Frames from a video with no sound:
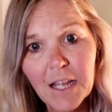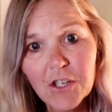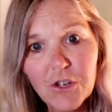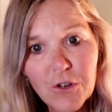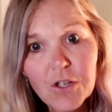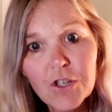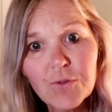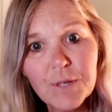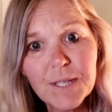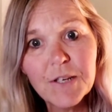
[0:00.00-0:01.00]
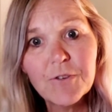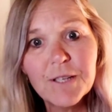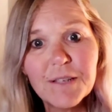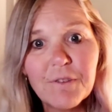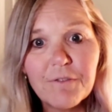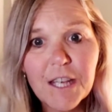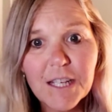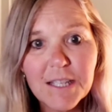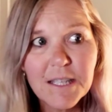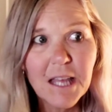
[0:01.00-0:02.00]
turn into a series of
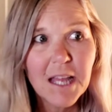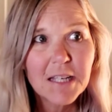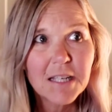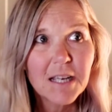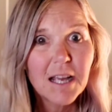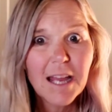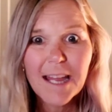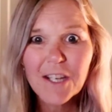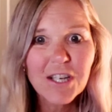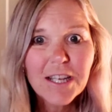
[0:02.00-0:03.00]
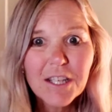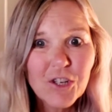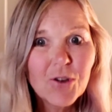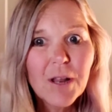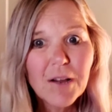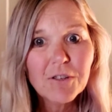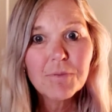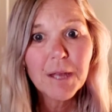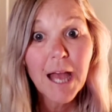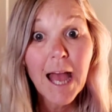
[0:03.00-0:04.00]
events that actually turn out to
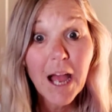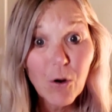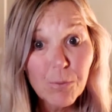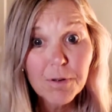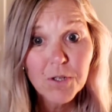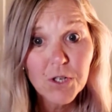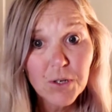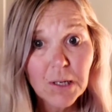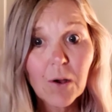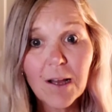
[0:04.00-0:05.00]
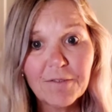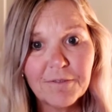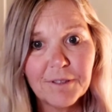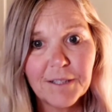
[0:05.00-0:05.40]
be a help to your life.